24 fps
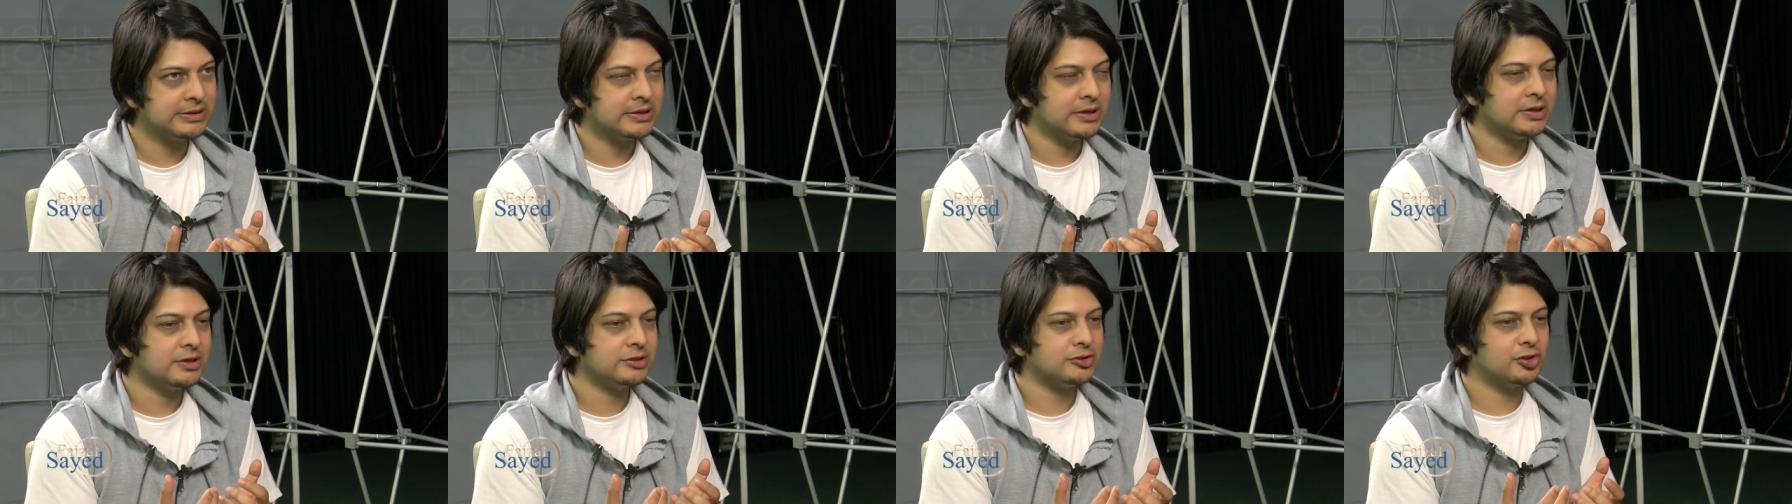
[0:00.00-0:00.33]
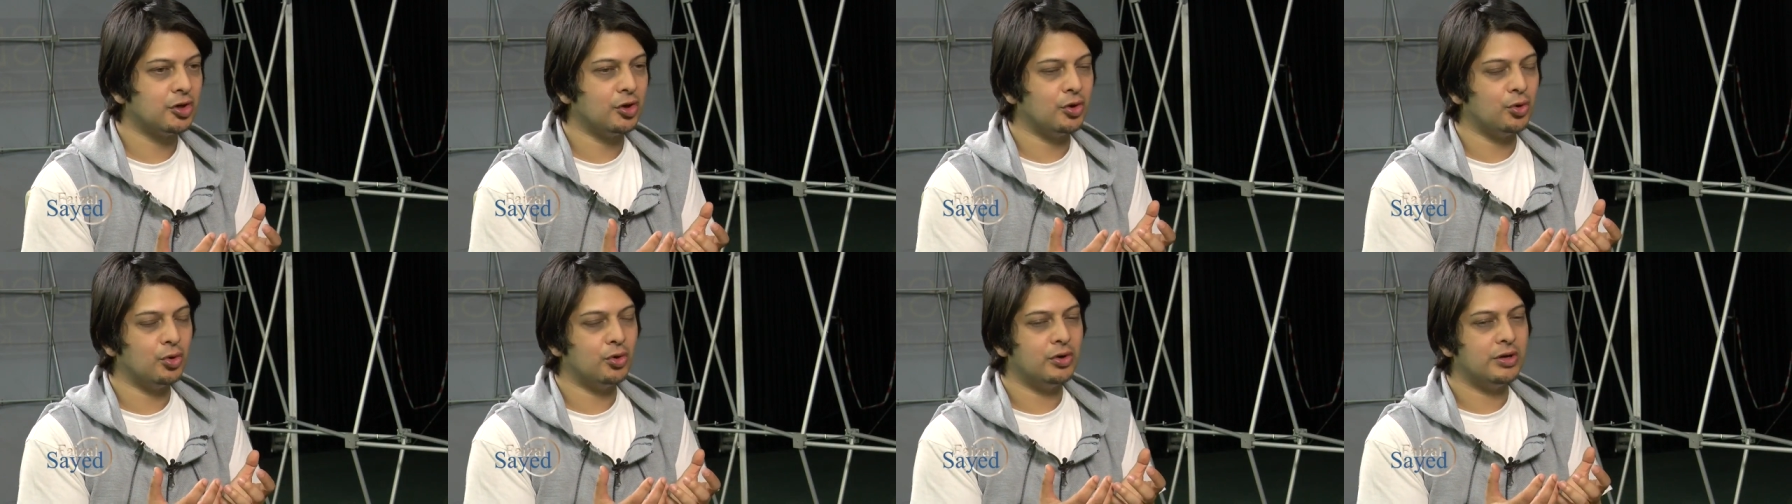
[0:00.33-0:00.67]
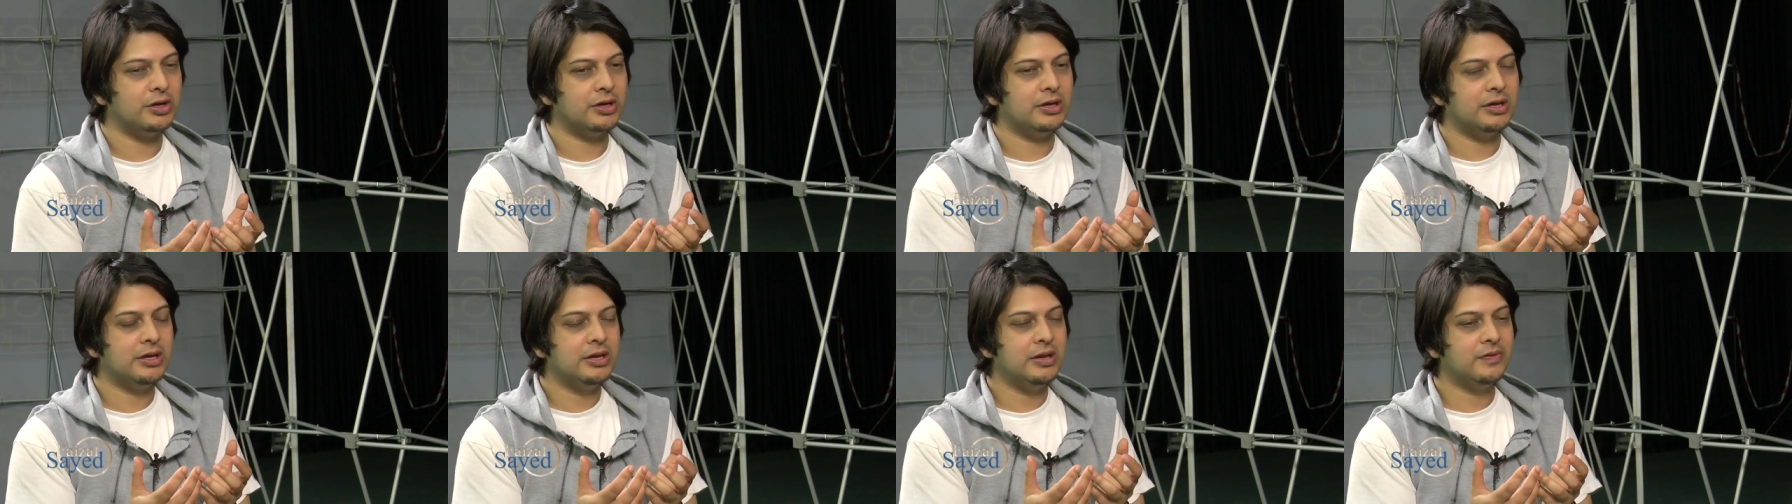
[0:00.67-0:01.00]
Yes.
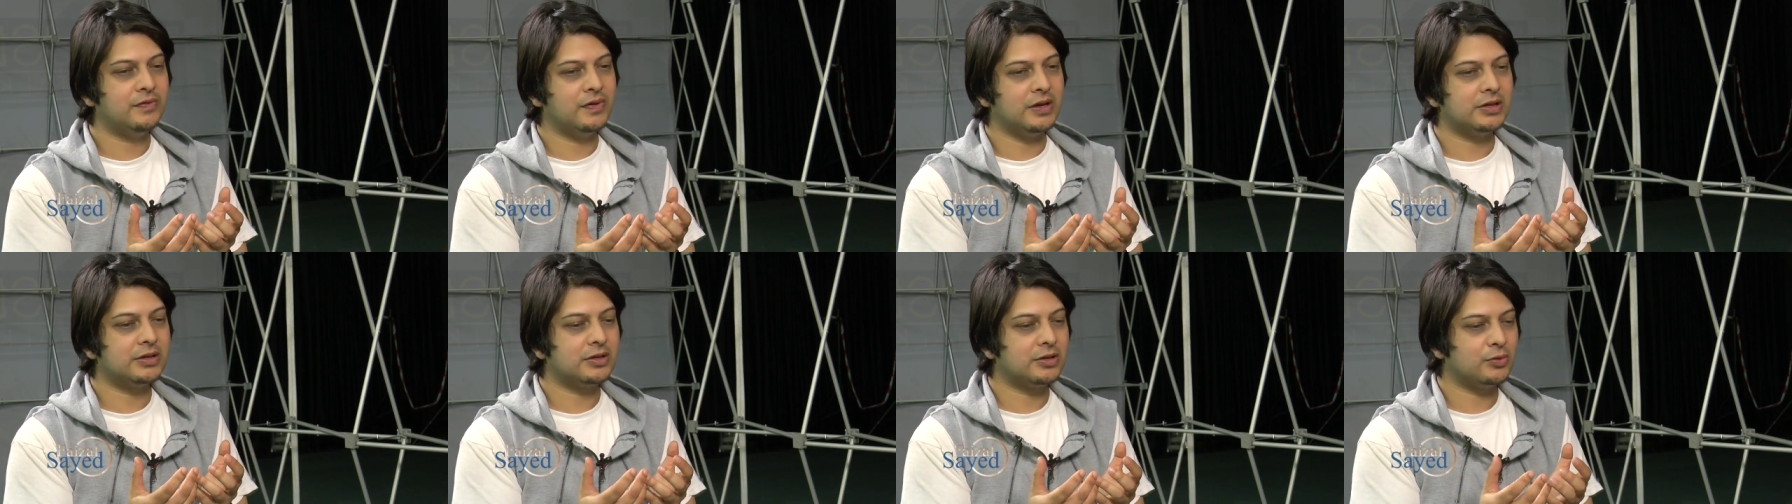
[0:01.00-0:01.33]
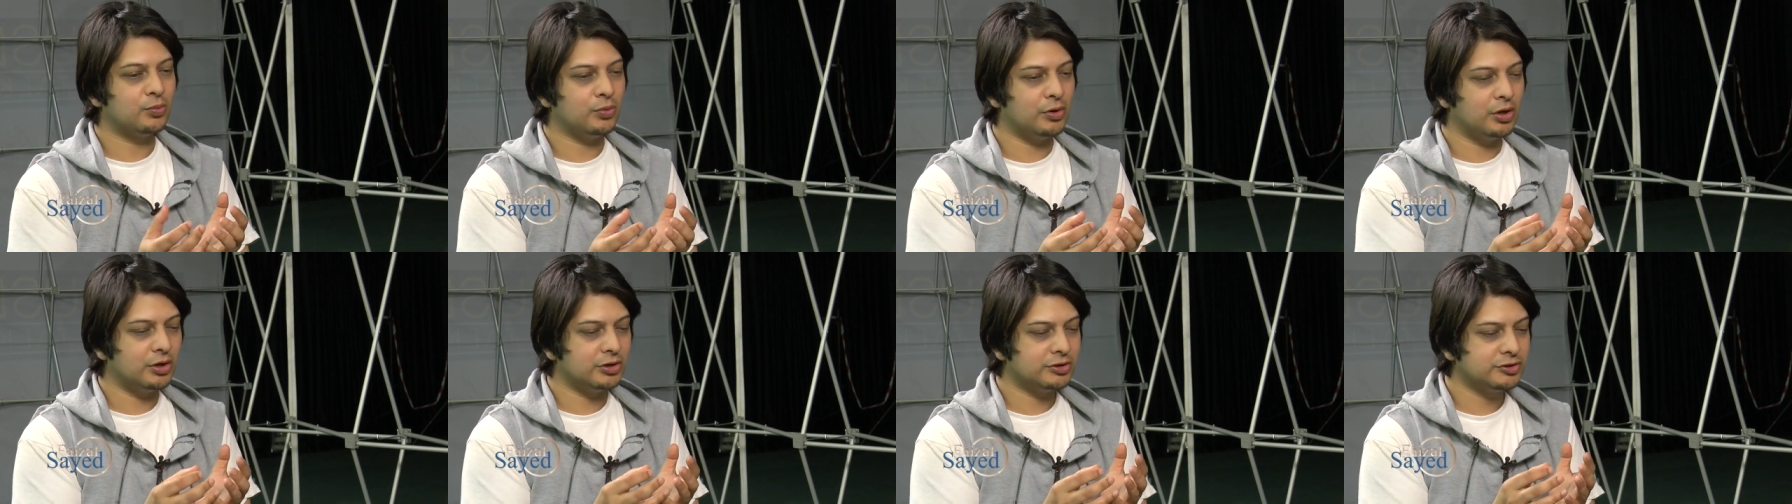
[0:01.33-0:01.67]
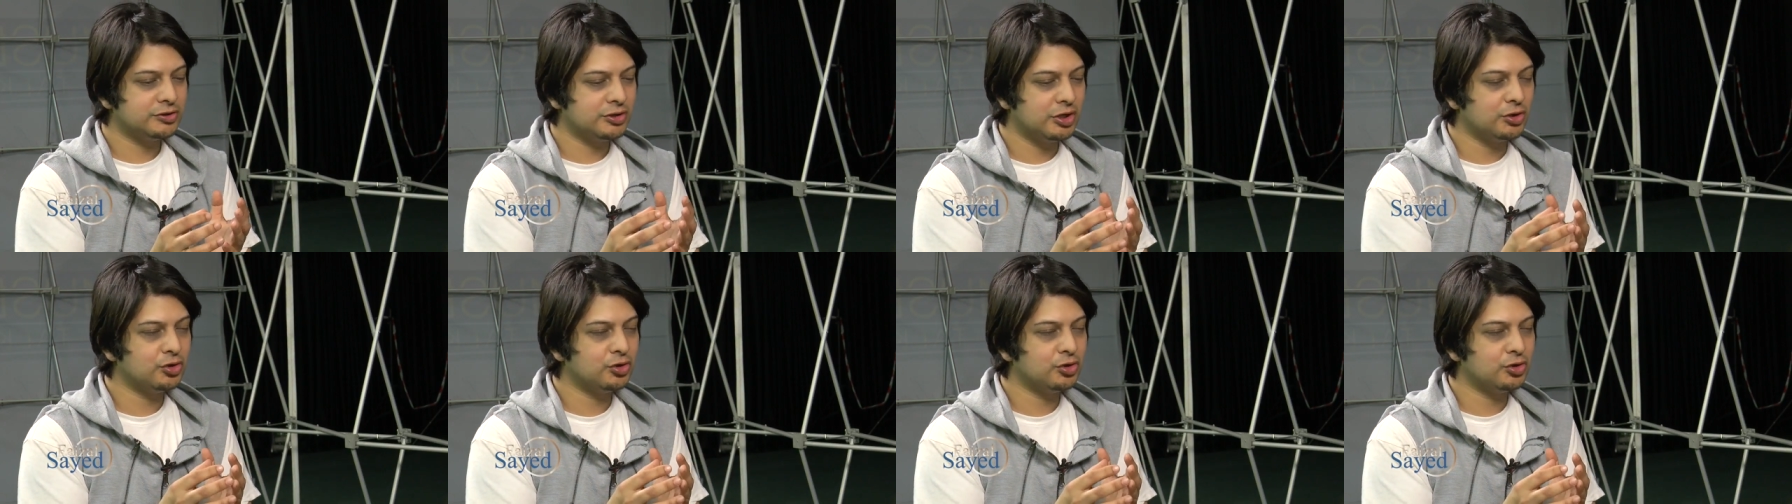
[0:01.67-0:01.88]
So, in effect, we are